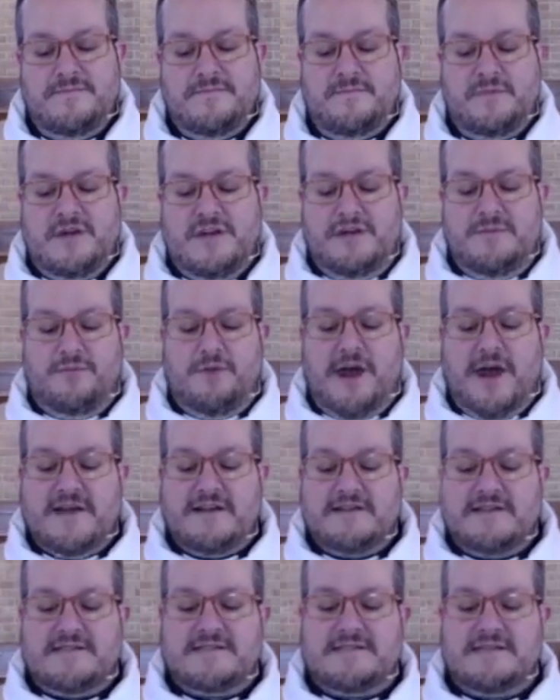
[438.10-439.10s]
But in
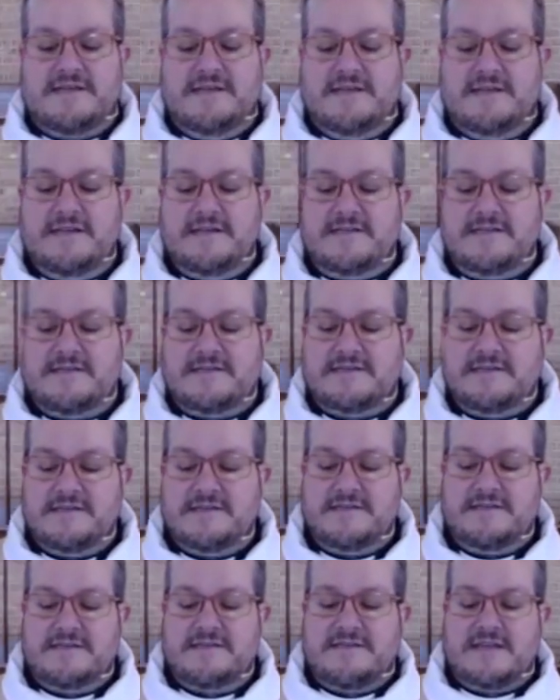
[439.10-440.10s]
practice, it is
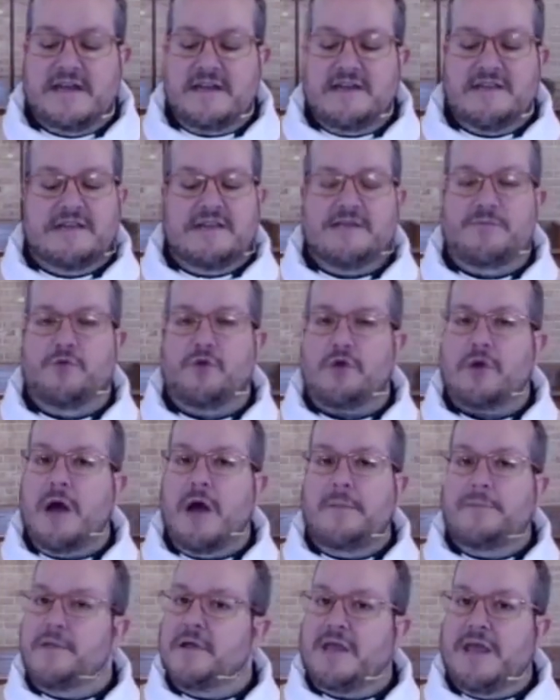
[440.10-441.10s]
decidedly more
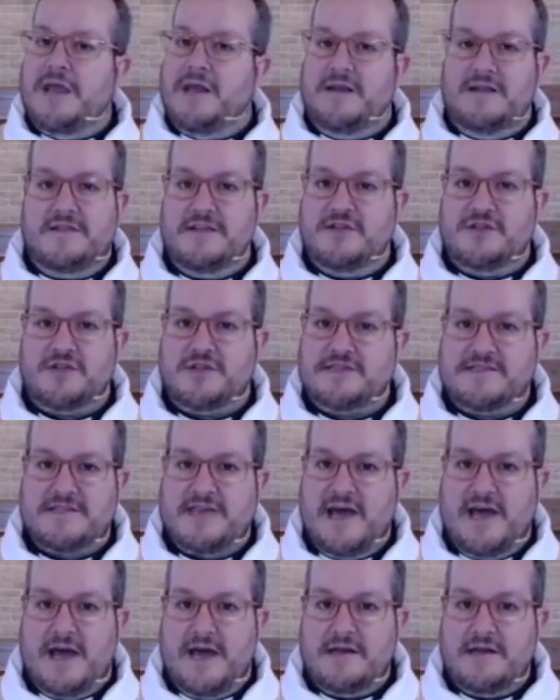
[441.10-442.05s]
complicated than just that.